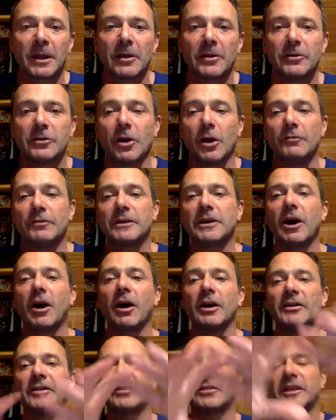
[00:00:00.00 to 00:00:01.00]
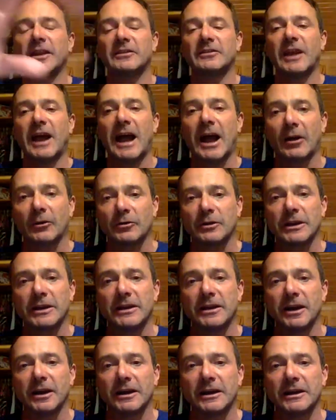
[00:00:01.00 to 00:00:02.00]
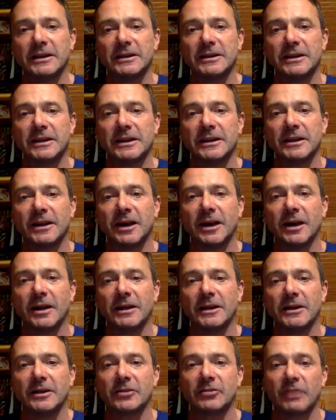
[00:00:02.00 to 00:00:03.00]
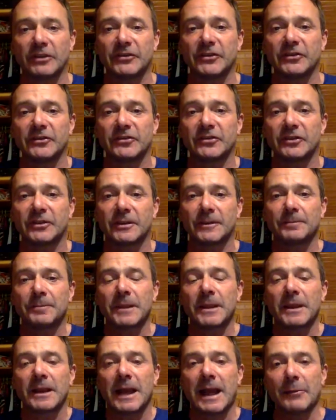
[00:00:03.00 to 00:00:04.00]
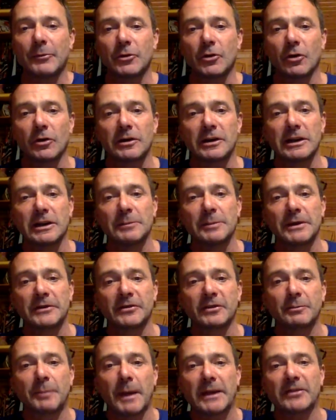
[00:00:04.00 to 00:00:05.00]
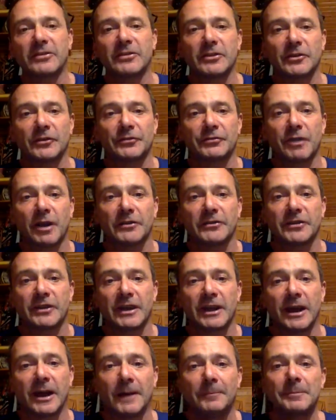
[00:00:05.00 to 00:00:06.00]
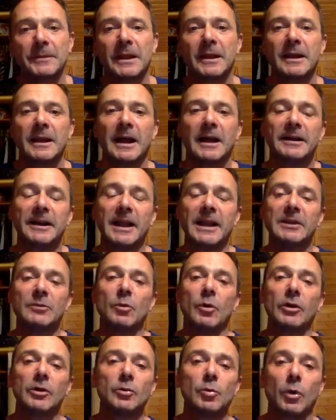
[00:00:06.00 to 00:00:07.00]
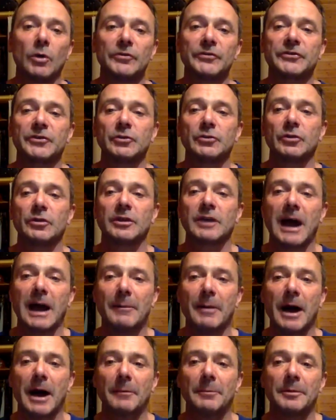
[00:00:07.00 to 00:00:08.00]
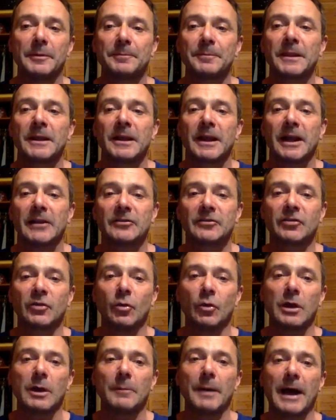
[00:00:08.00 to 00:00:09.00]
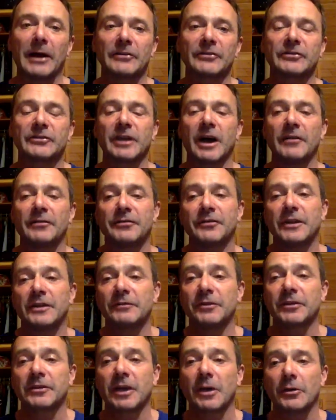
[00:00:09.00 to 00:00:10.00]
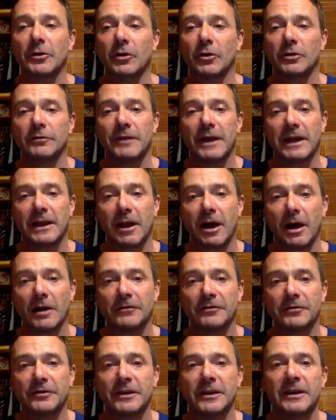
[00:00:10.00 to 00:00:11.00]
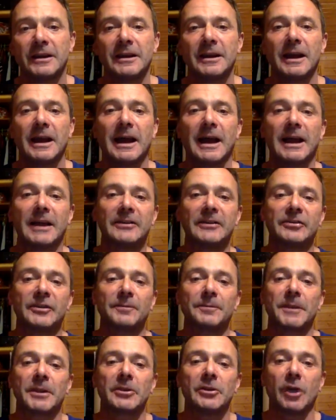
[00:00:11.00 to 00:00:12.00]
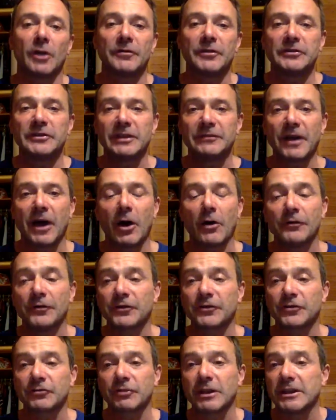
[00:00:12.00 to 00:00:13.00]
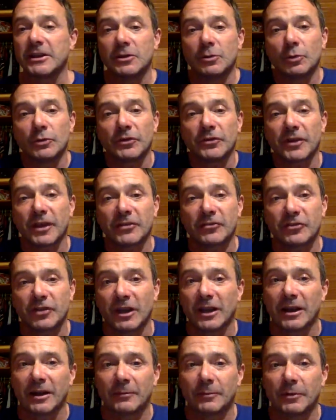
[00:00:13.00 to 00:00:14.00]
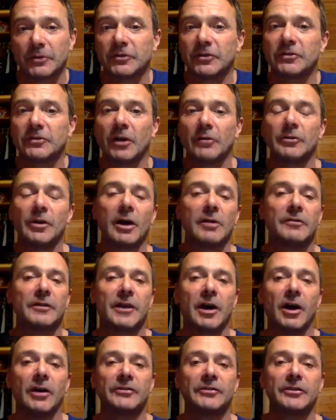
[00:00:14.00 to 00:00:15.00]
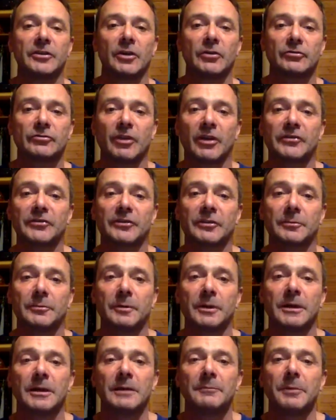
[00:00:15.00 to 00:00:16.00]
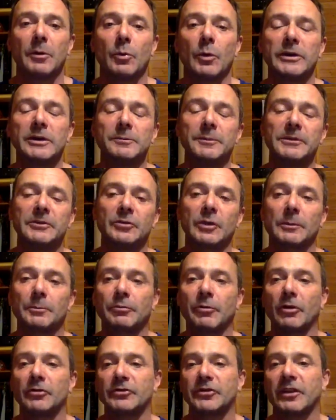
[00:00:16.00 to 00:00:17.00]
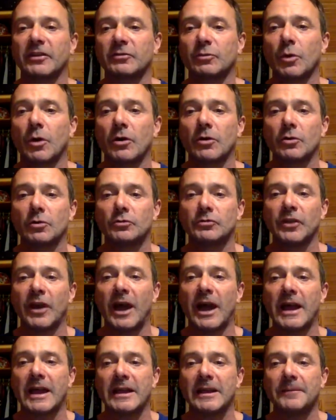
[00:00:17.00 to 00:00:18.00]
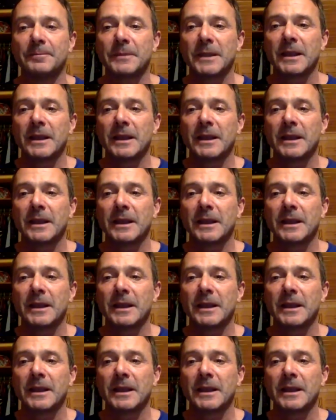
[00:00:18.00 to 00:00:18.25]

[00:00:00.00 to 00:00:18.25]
you know, the guys sit down in a crescent, and we've got a little bit of space at the front here. And anyone who wants to can come up and talk about stuff that's going on in their life. And, you know, if you did that off the street, you wouldn't say shit, because you don't know the guys and you don't trust them. But when you've been doing process work all day